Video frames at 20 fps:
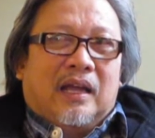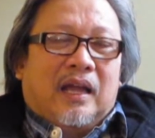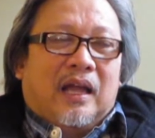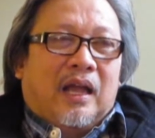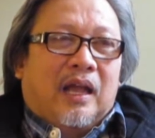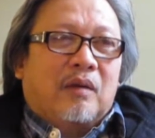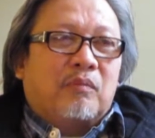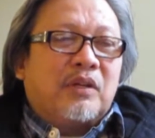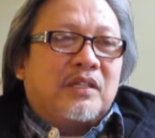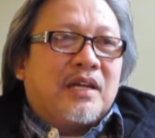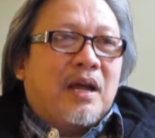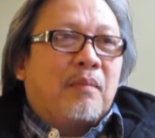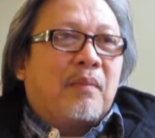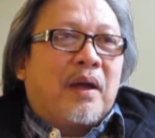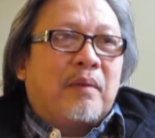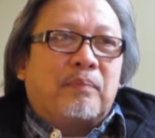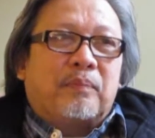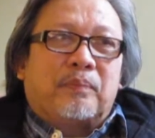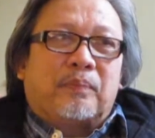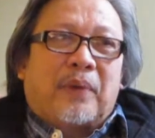Every time
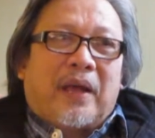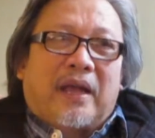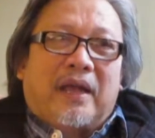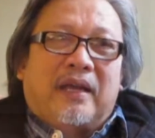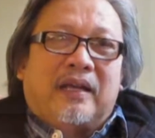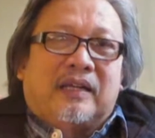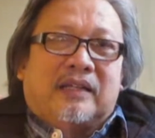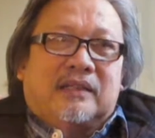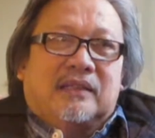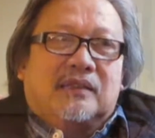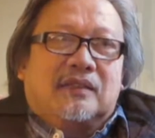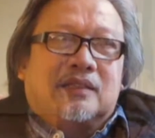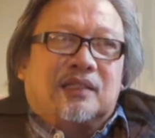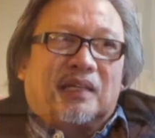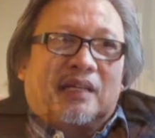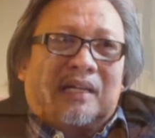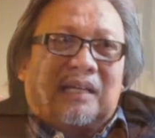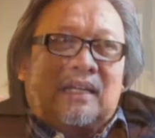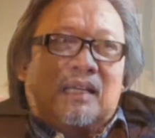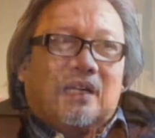I paint
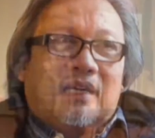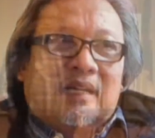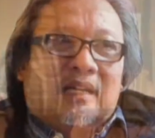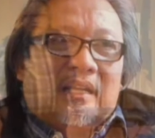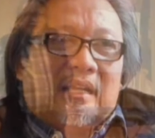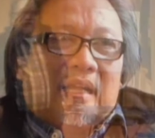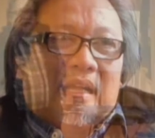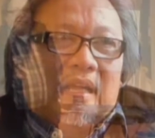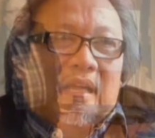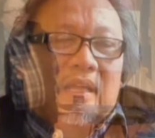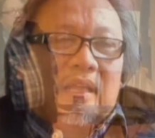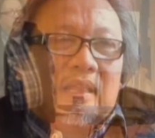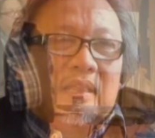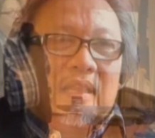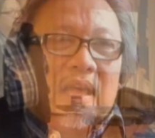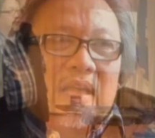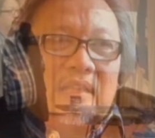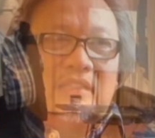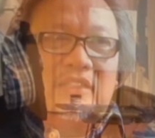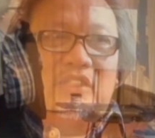
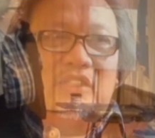that